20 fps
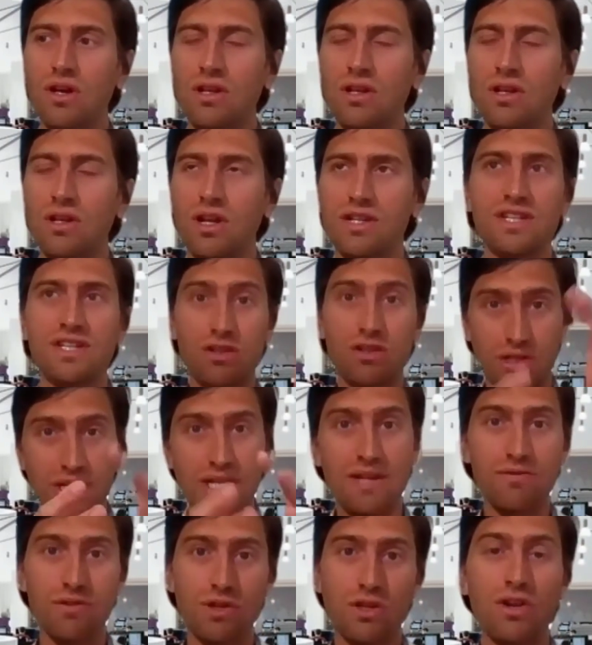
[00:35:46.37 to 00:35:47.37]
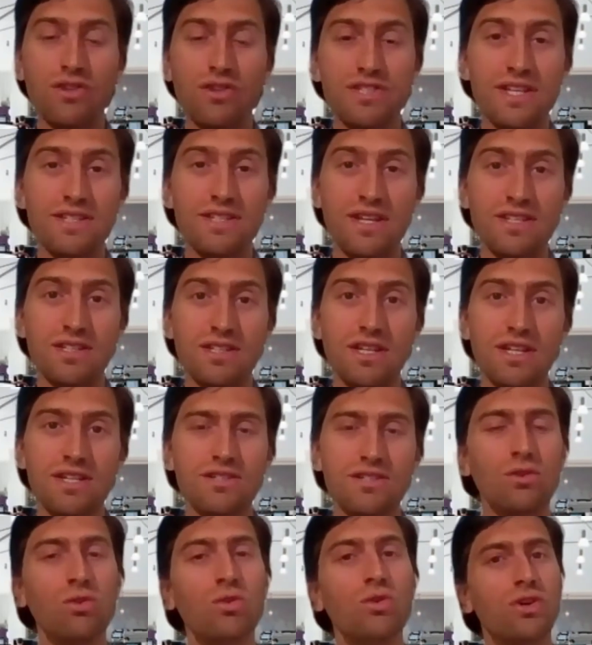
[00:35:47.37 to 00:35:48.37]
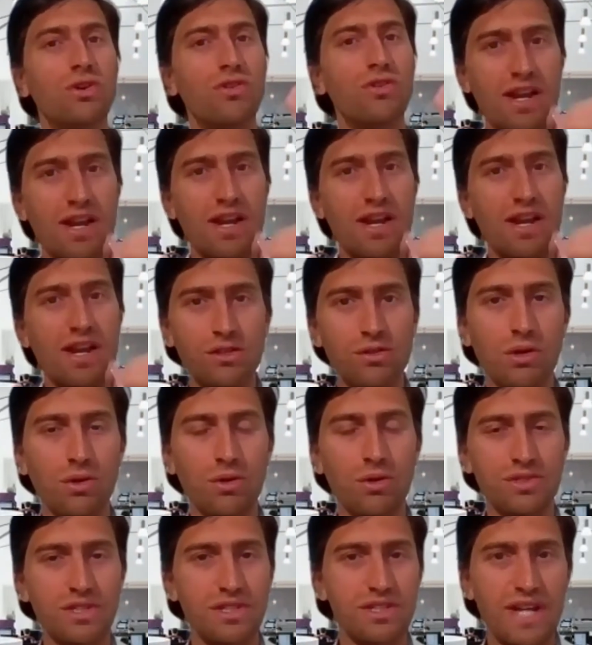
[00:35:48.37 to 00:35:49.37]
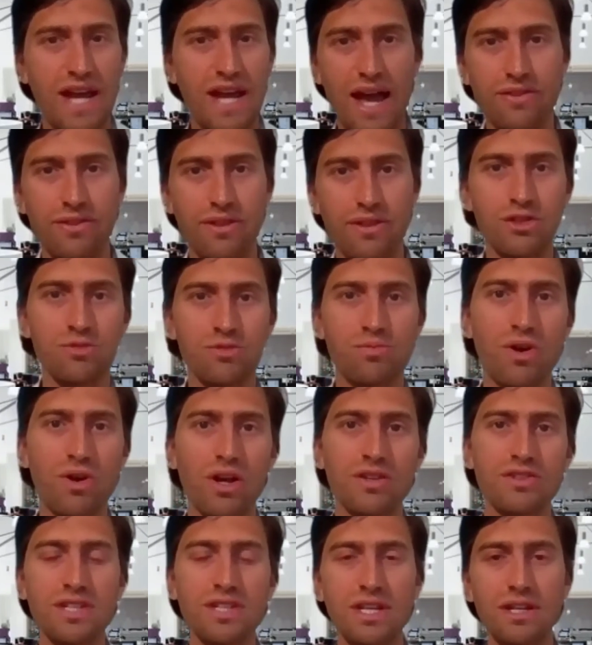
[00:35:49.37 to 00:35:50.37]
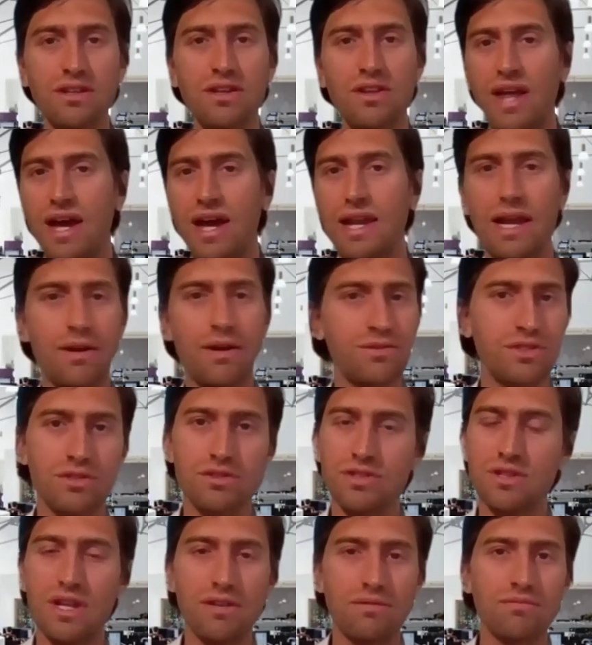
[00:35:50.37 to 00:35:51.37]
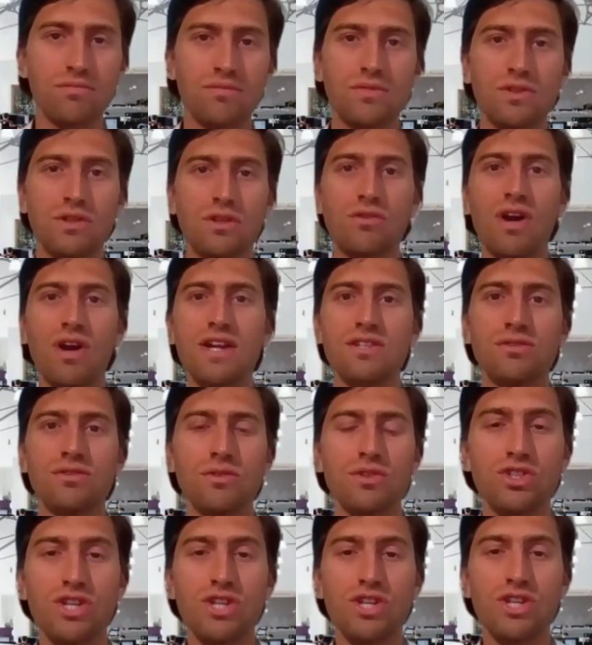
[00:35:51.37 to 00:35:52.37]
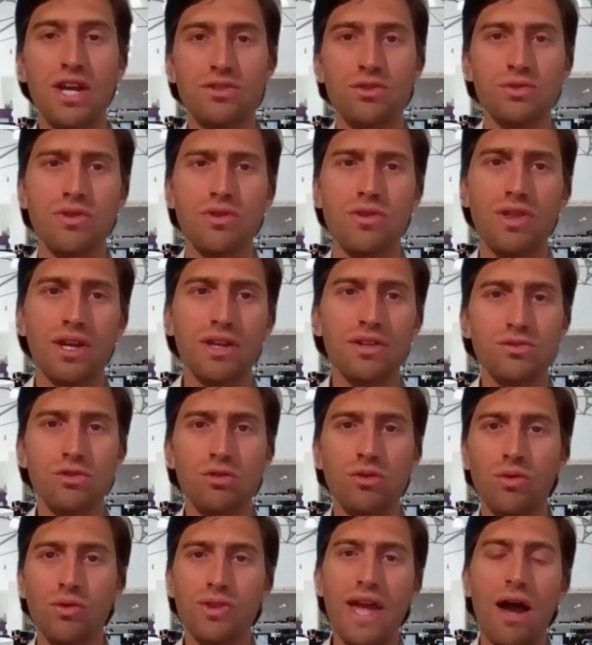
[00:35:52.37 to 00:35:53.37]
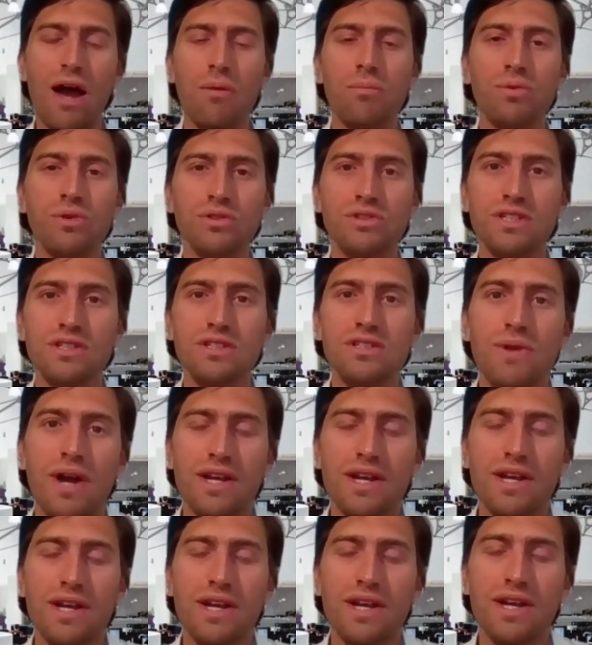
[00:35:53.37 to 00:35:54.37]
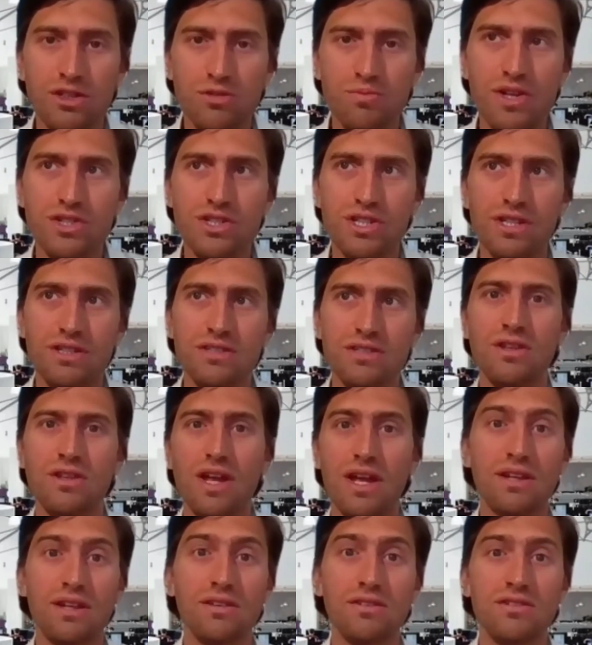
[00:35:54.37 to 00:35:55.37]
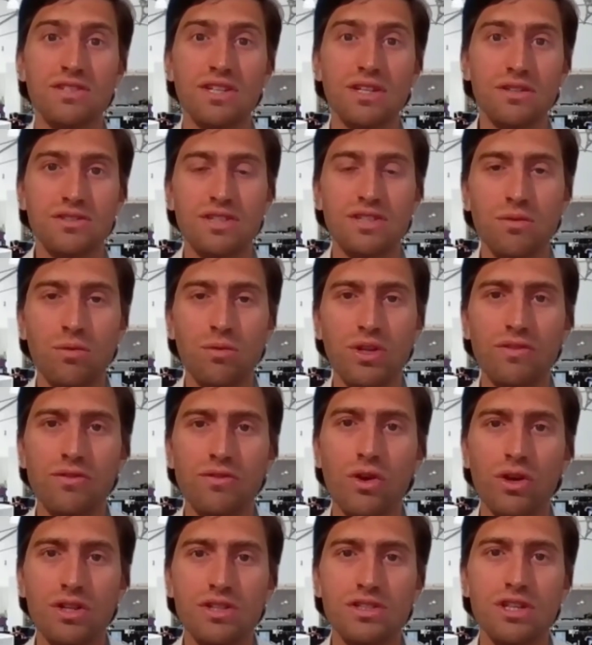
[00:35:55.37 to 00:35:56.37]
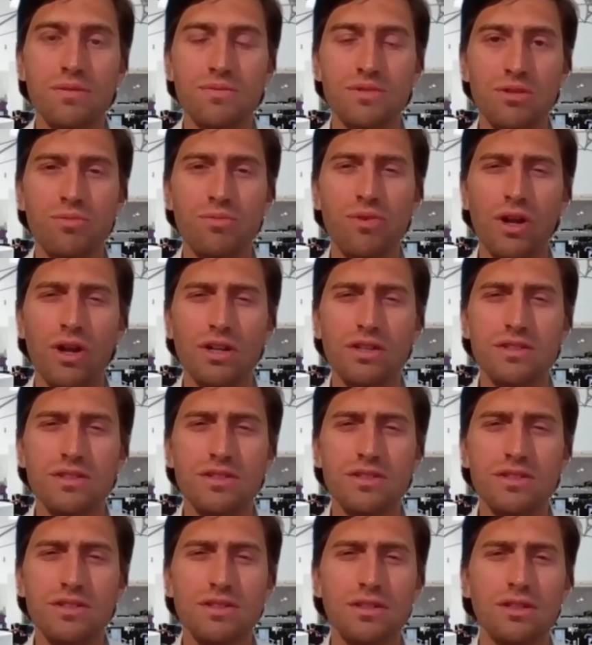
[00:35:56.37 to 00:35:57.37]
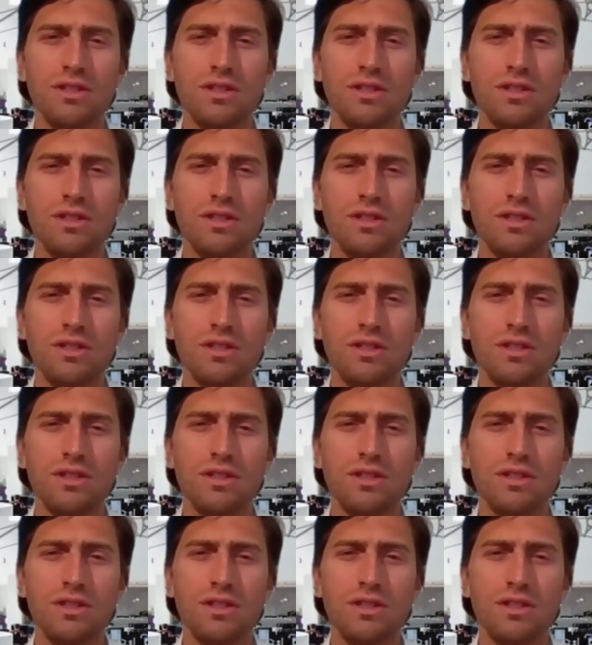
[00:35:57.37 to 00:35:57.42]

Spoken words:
Like I said, you can leave the content as it is or create new clauses to add those products in, and that allows you to then create sort of schedules and things or the output into Excel spreadsheets to then see what you've got in terms of the products.